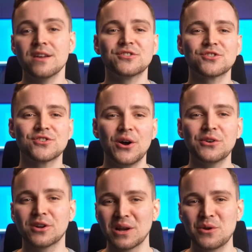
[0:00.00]

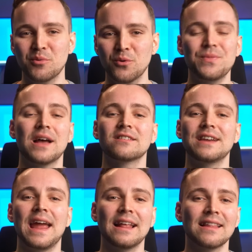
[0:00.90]
StartGlobal has an
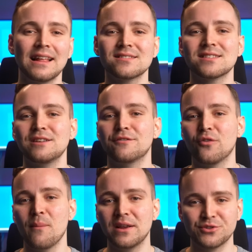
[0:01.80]
LLC
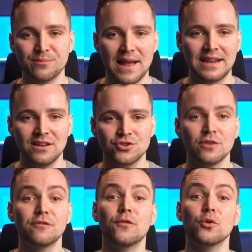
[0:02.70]
formation package
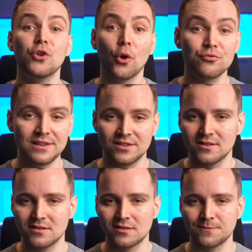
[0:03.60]
for
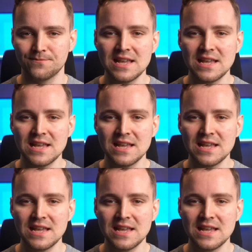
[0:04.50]
non-residents,